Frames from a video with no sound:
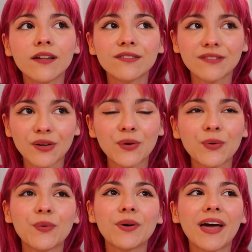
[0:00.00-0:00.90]

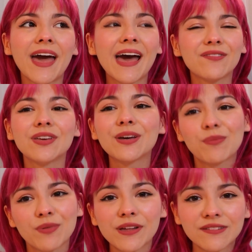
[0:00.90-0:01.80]
So having a
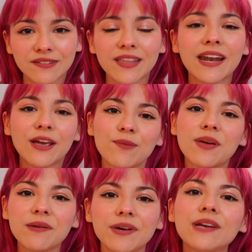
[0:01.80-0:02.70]
place that I could
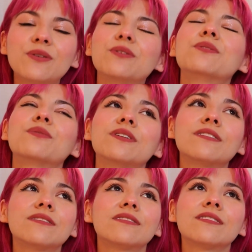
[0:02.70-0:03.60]
make my own
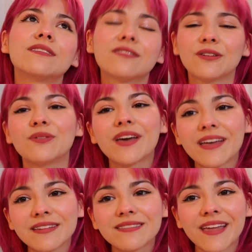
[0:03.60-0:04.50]
was so
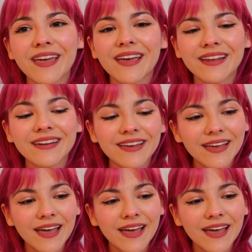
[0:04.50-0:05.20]
nice, and